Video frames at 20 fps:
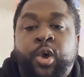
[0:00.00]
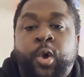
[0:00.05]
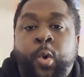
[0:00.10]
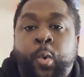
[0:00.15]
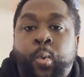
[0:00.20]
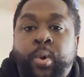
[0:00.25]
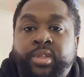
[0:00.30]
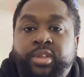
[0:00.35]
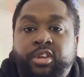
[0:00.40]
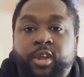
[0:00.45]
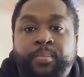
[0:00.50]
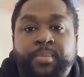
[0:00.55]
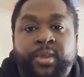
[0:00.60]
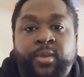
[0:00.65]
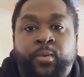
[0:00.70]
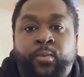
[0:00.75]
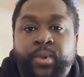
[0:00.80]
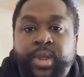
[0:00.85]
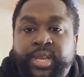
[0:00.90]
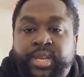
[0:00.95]
whether it be
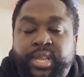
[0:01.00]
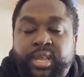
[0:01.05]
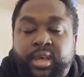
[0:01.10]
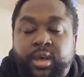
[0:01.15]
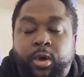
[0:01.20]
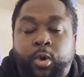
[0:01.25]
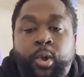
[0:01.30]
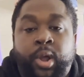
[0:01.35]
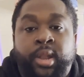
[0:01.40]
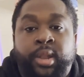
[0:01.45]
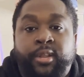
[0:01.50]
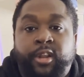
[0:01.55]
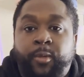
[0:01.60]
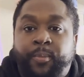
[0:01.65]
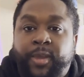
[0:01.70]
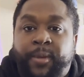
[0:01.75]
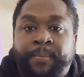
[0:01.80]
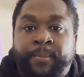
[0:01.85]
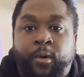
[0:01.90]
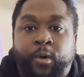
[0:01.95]
retail or a little
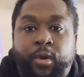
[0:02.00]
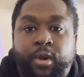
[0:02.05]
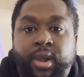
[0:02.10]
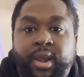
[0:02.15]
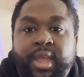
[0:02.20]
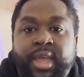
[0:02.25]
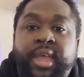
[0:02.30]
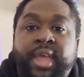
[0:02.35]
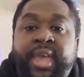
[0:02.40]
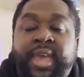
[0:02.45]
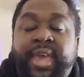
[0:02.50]
bit more,